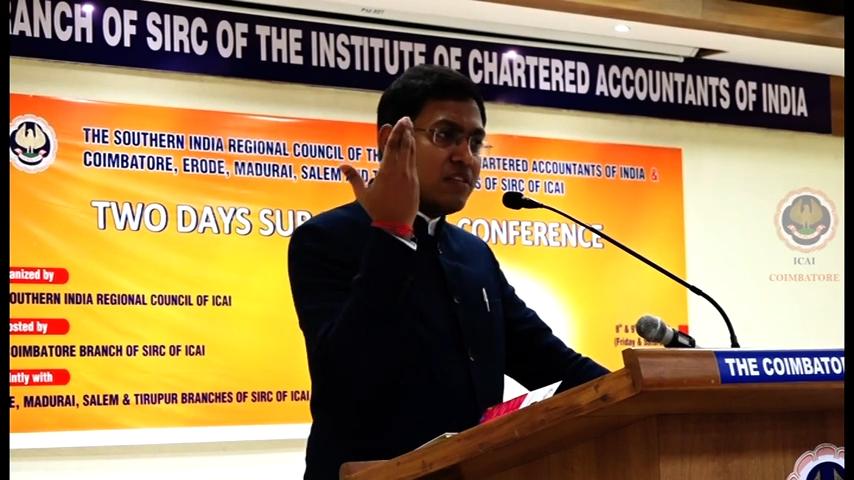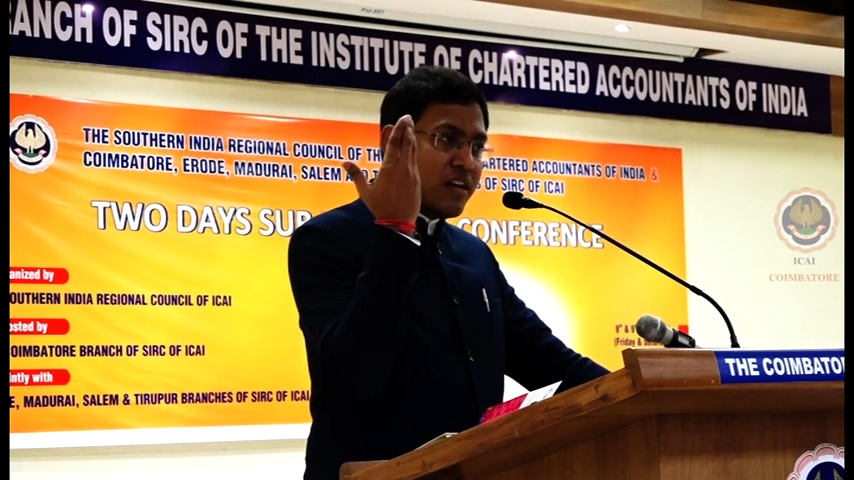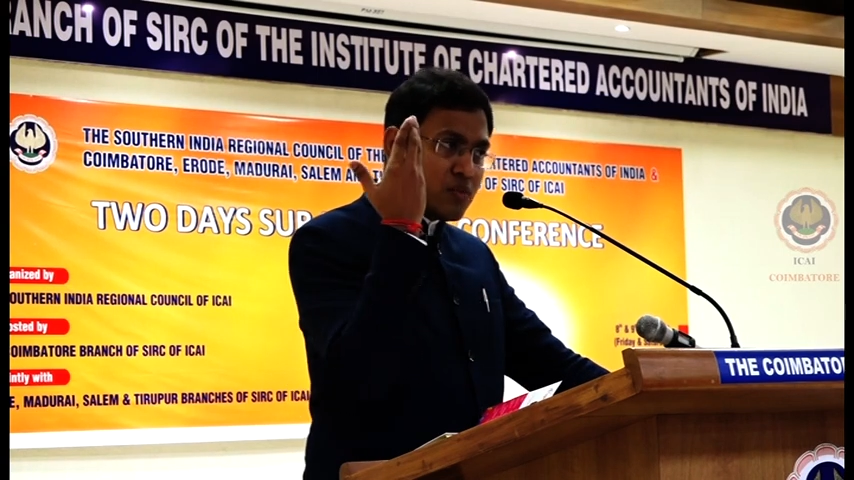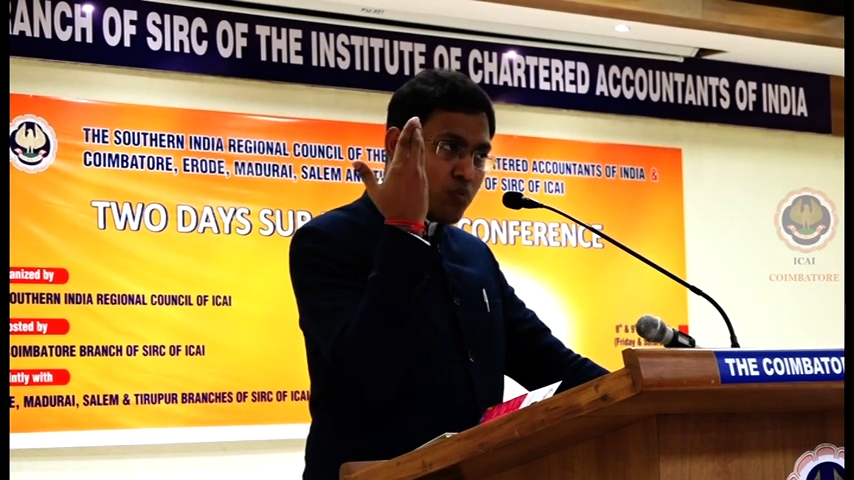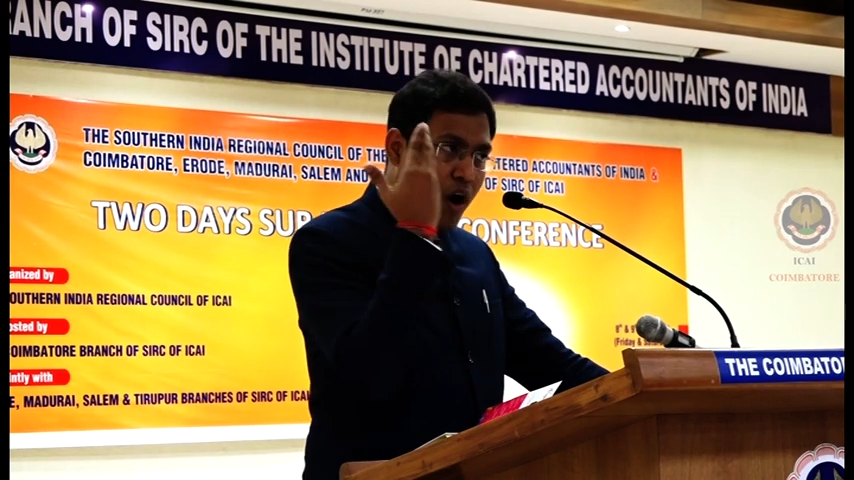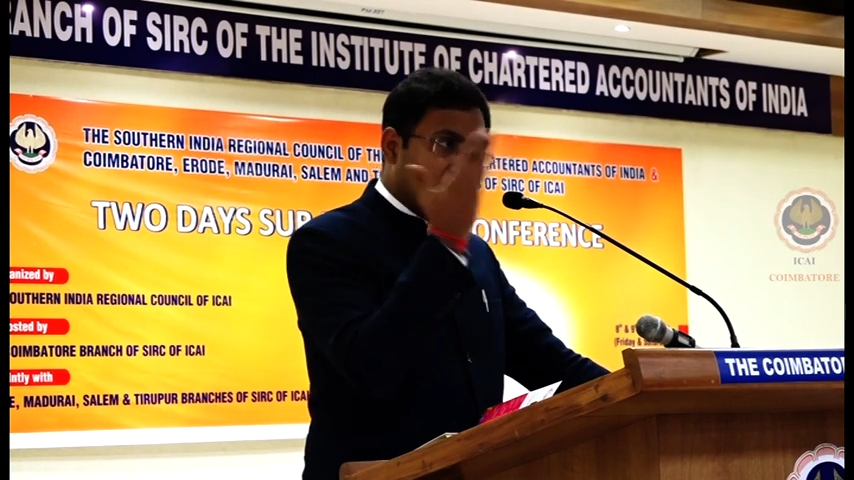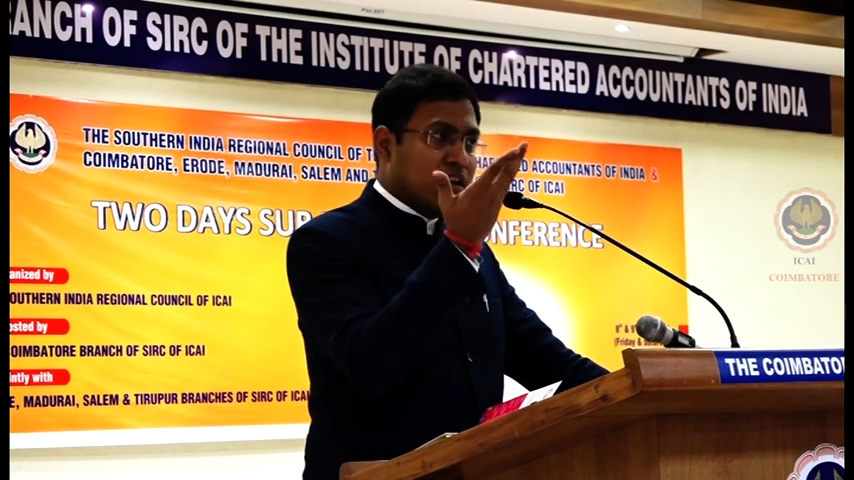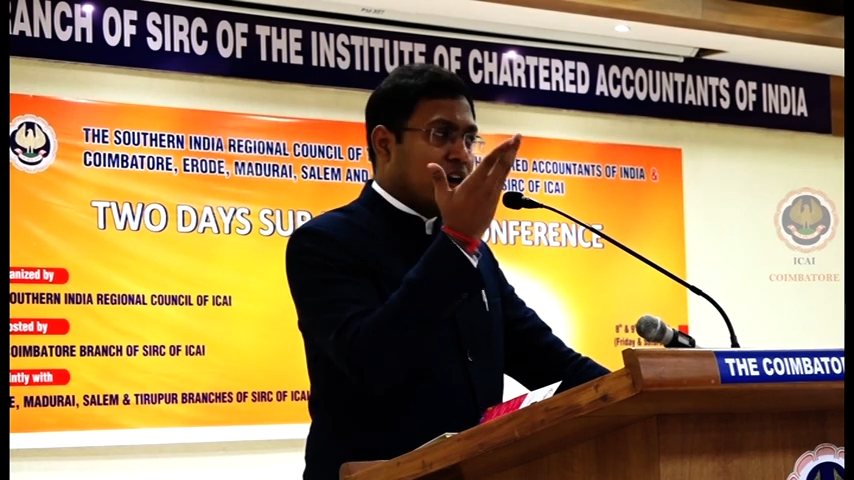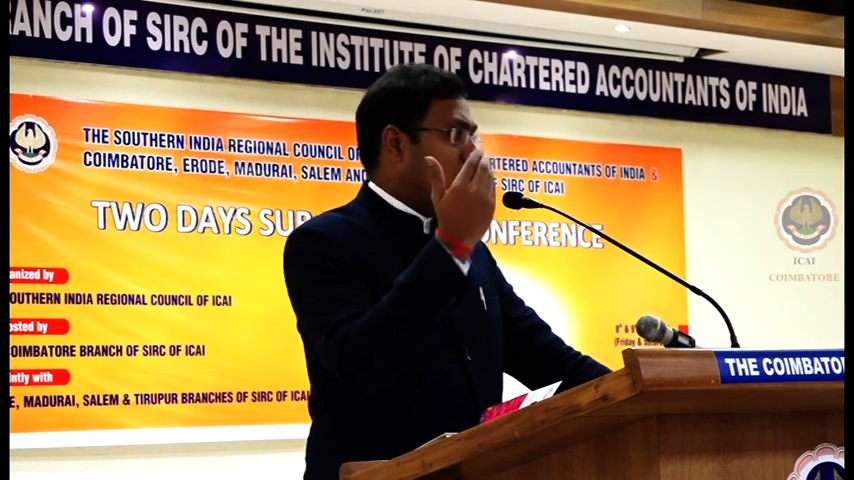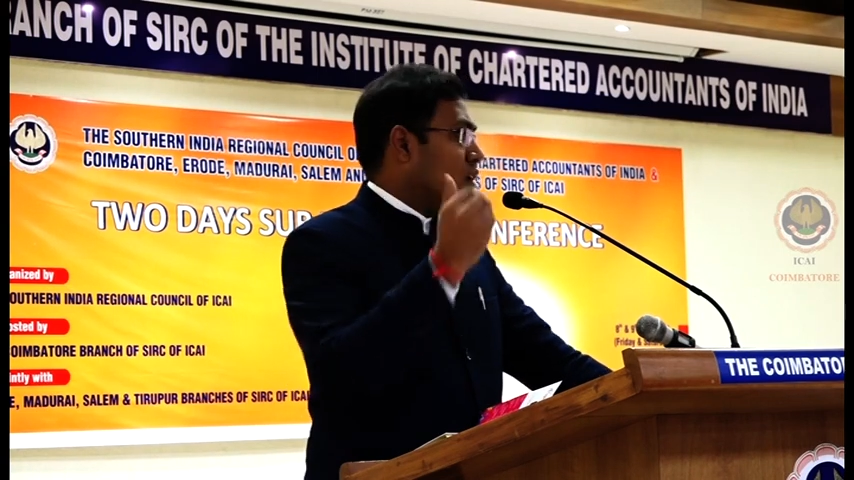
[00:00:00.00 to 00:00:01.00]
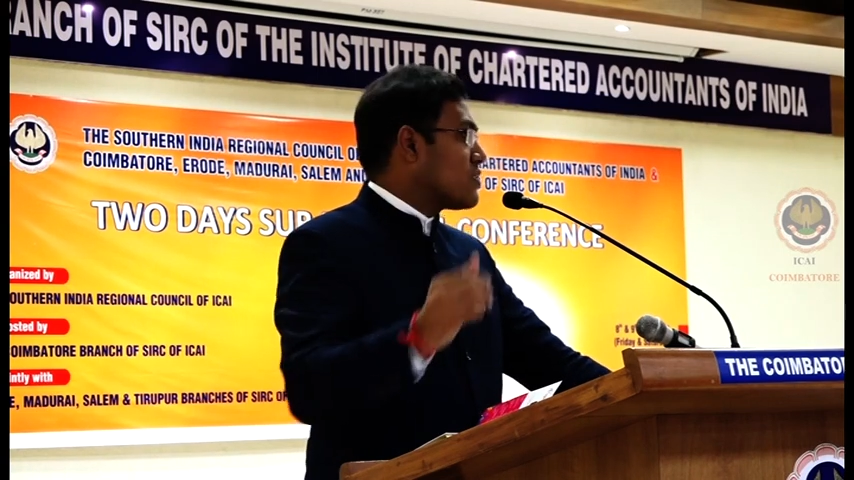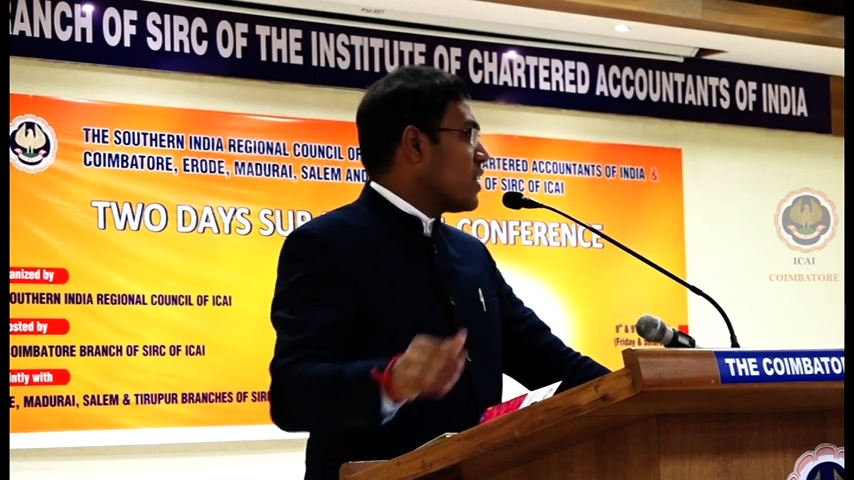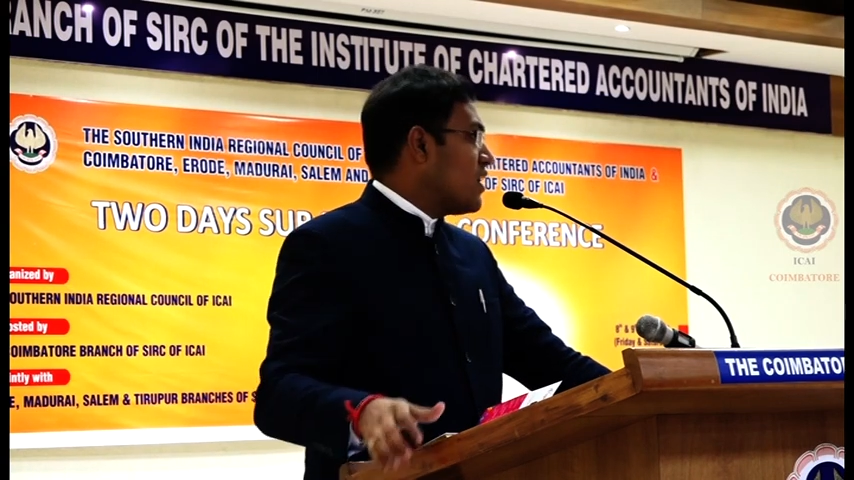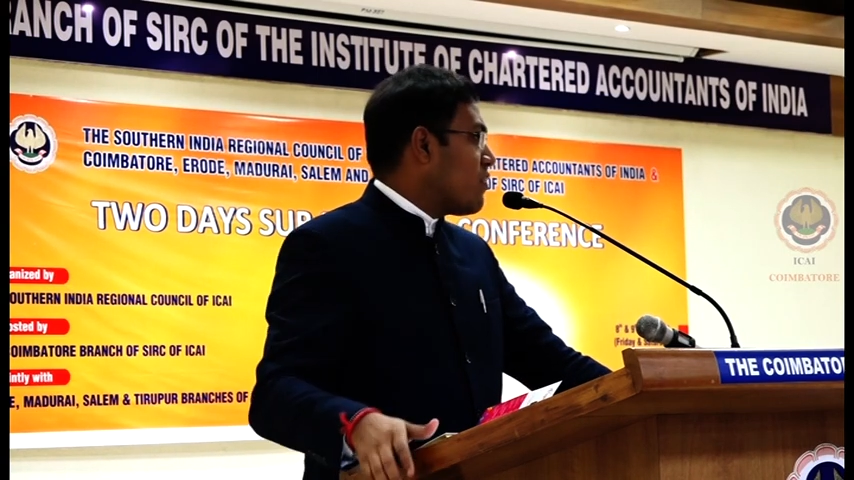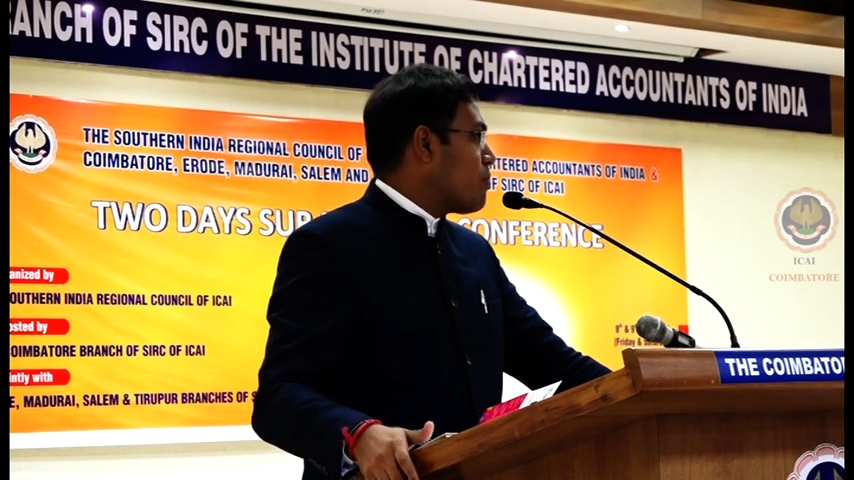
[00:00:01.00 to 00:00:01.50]
there is one
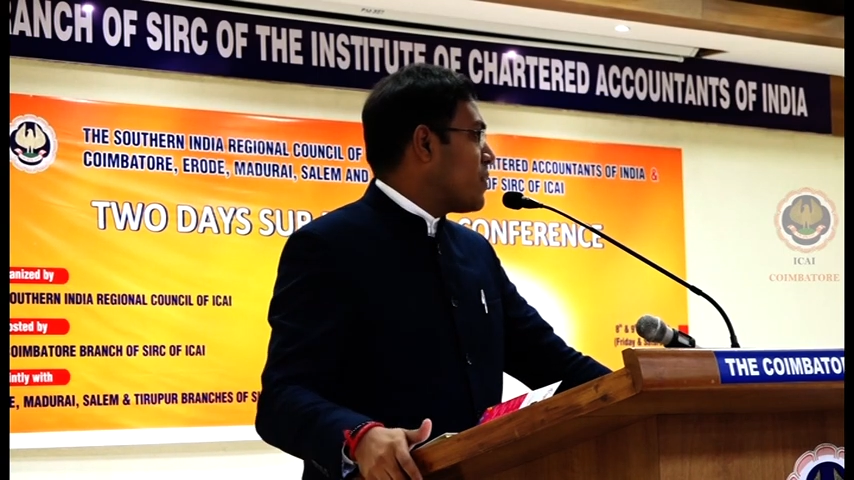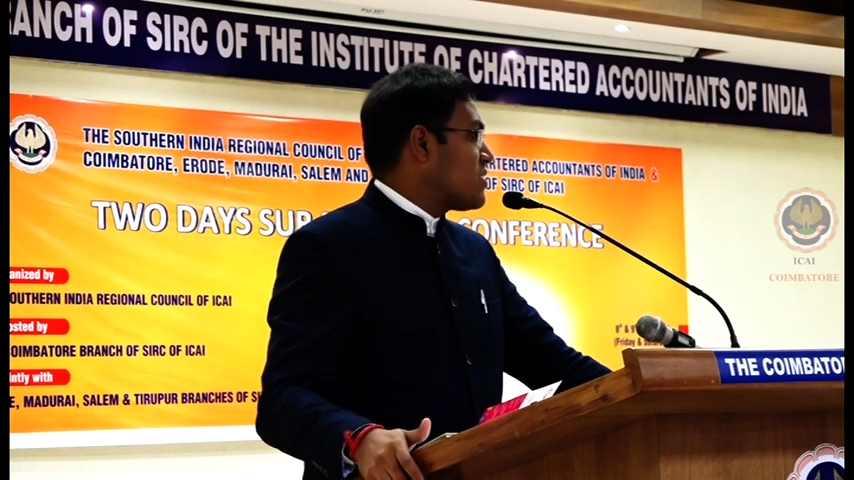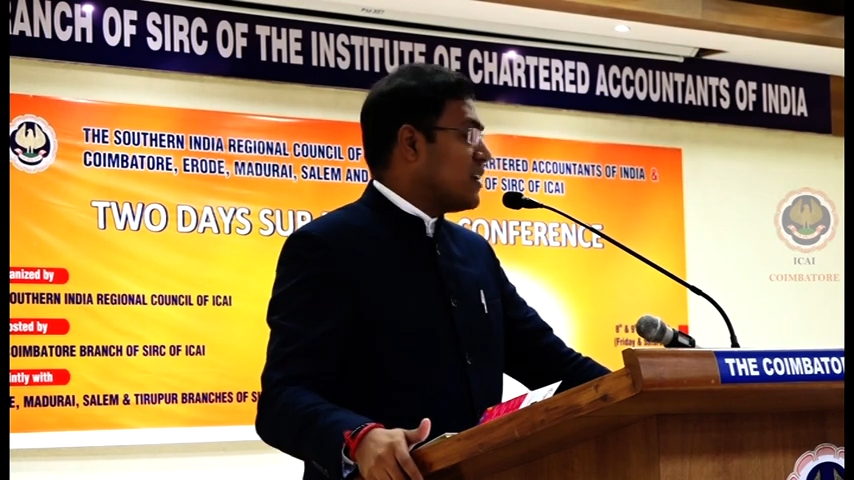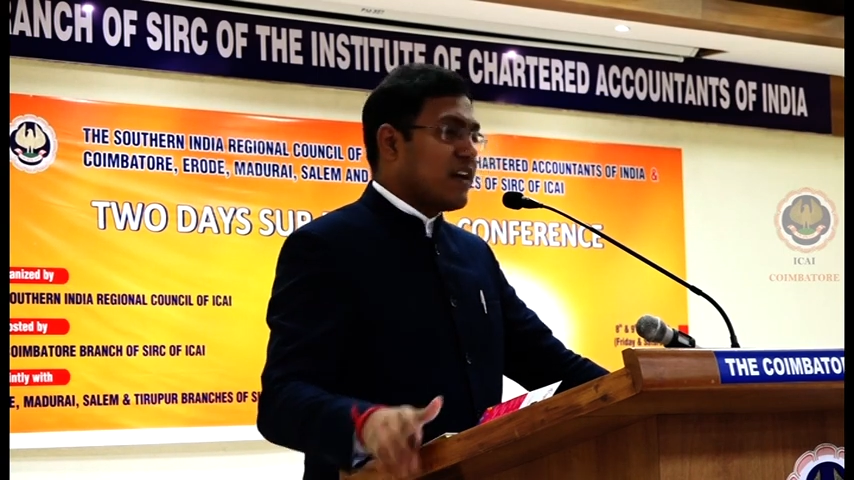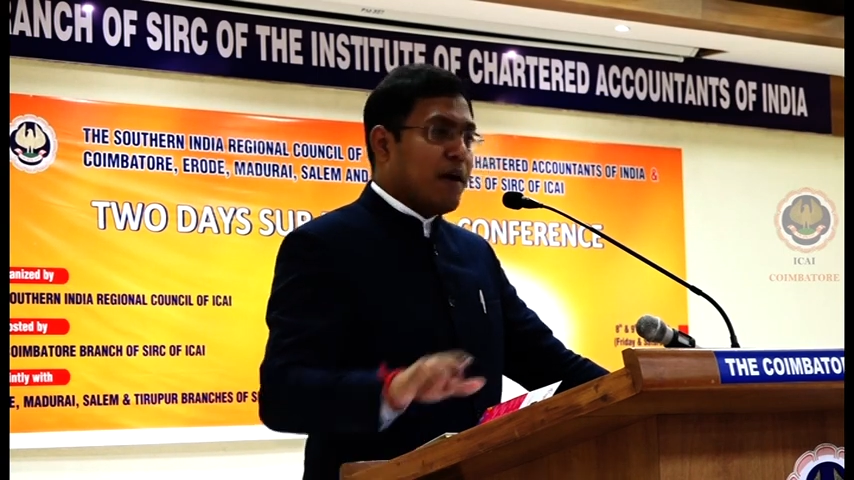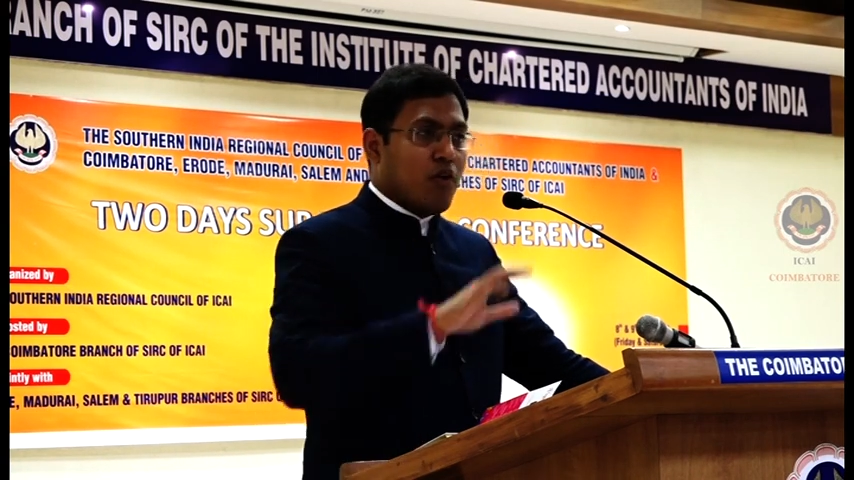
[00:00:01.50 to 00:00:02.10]
skill development center.